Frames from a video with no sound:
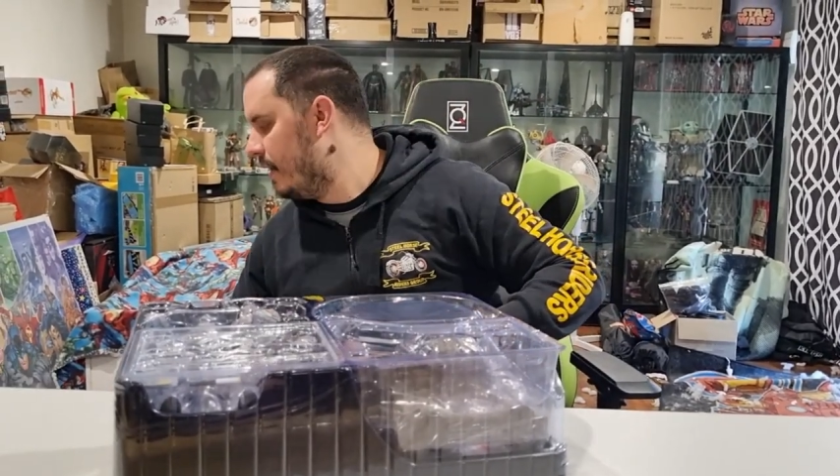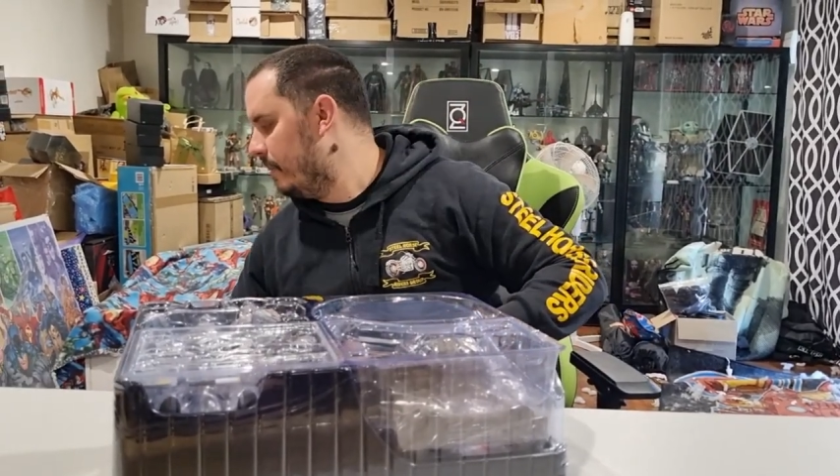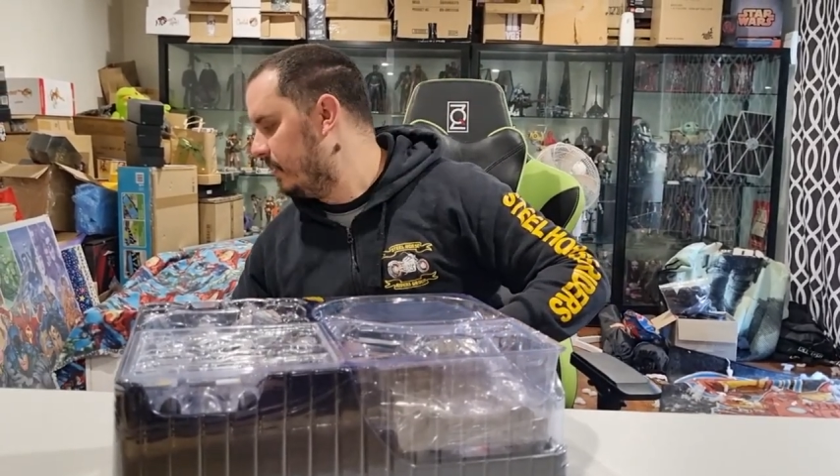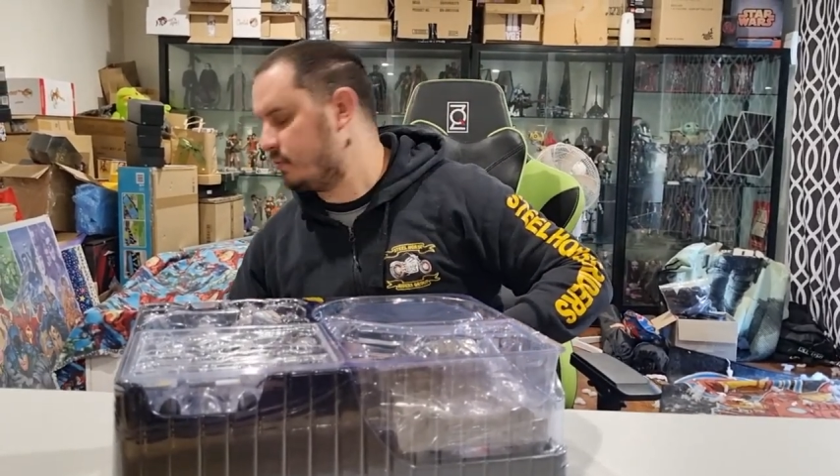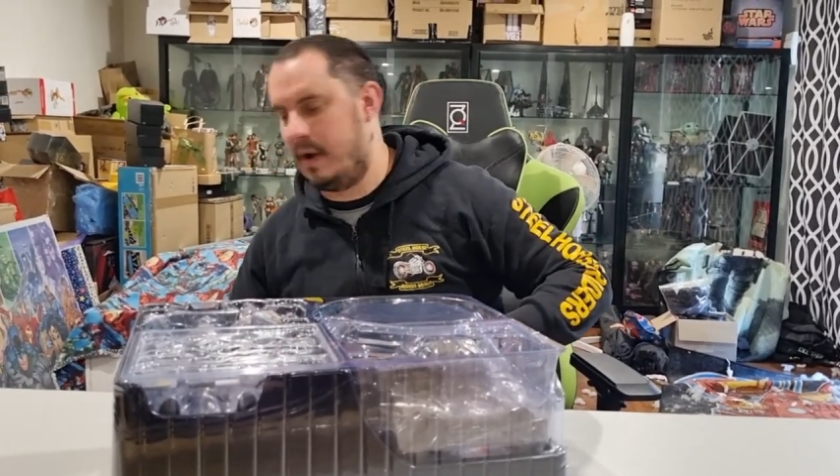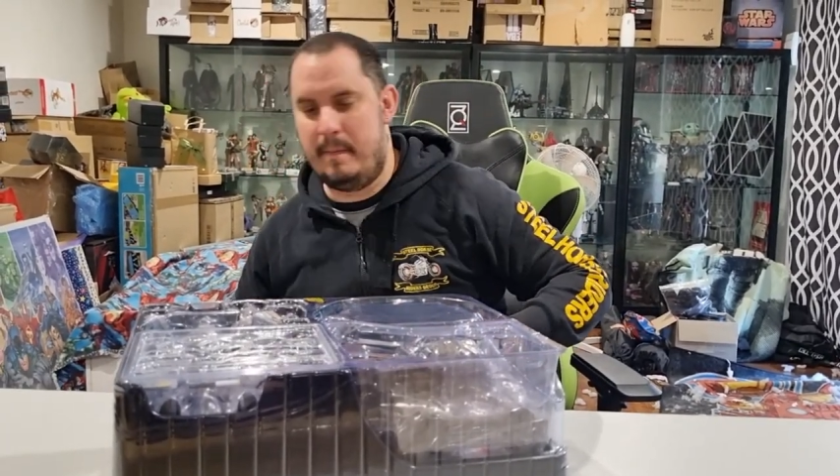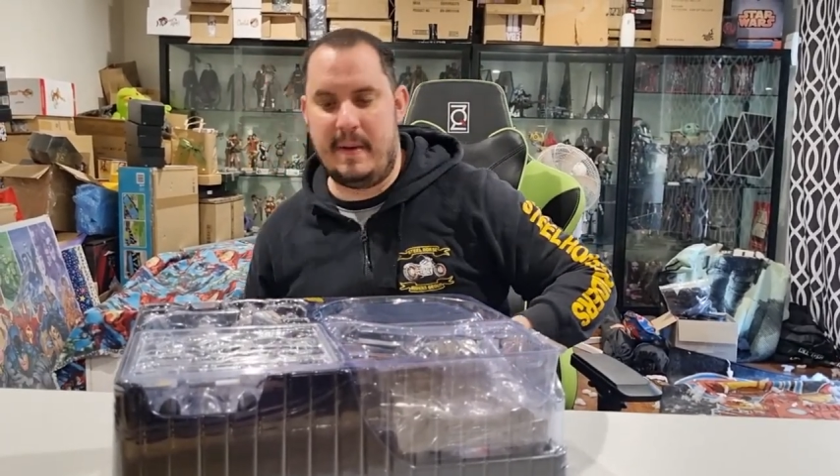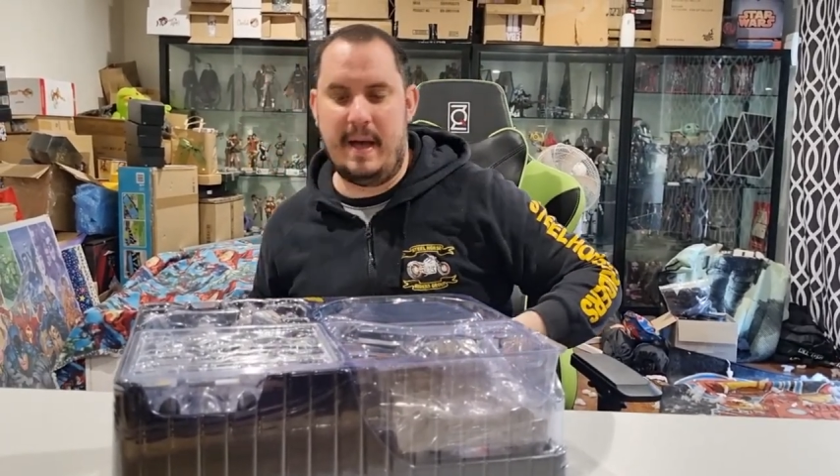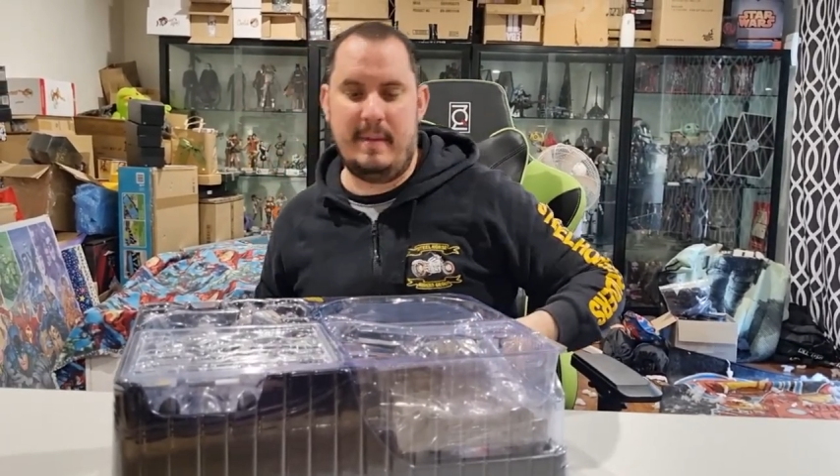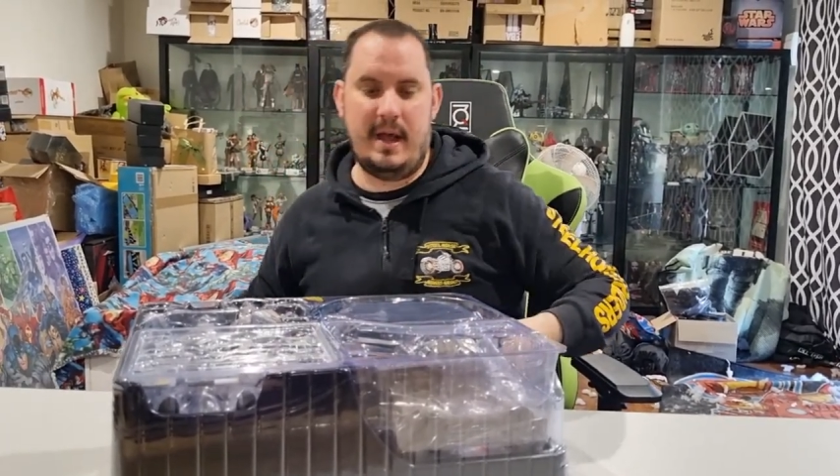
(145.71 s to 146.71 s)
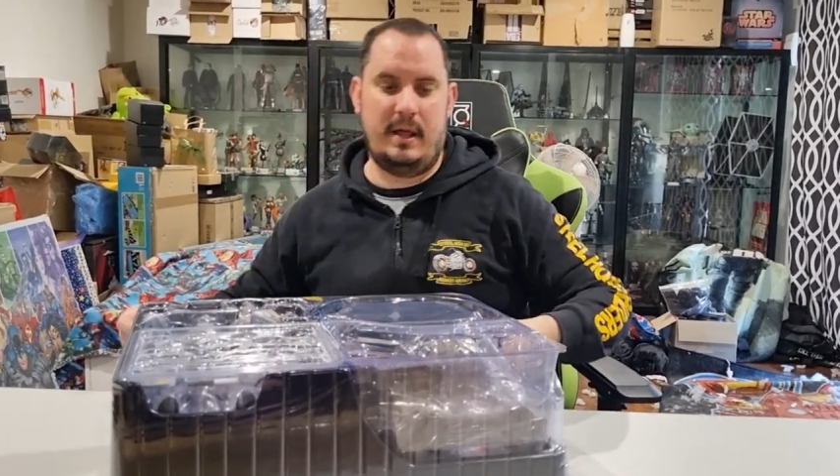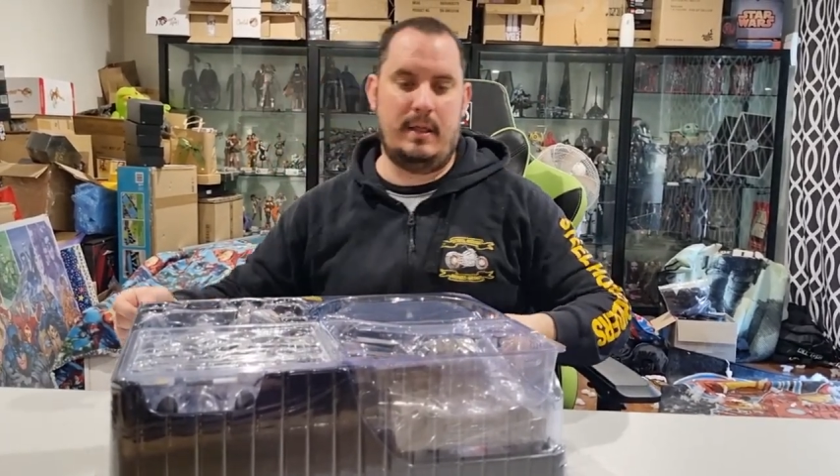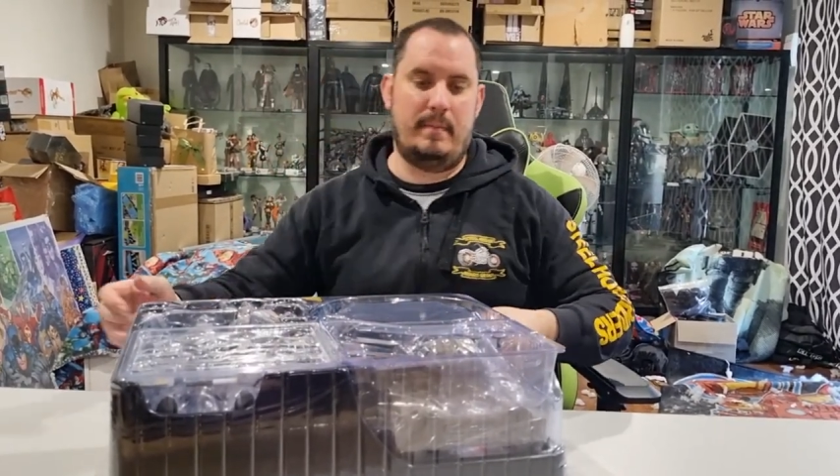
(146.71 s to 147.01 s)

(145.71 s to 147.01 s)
between Batman and the